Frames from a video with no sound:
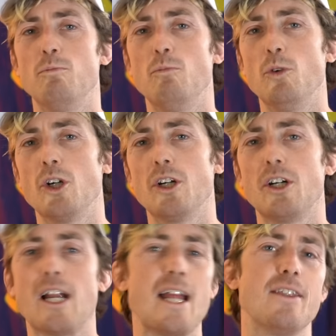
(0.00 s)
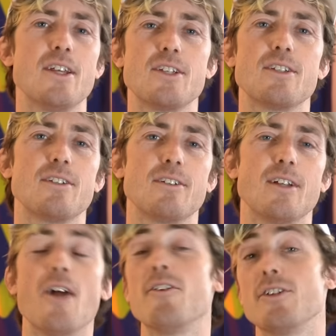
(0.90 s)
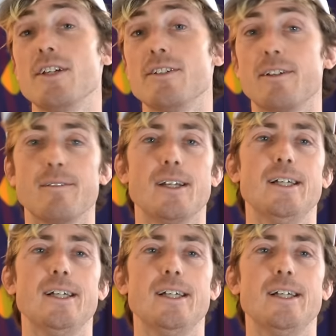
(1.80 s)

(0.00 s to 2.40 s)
we're in this other season.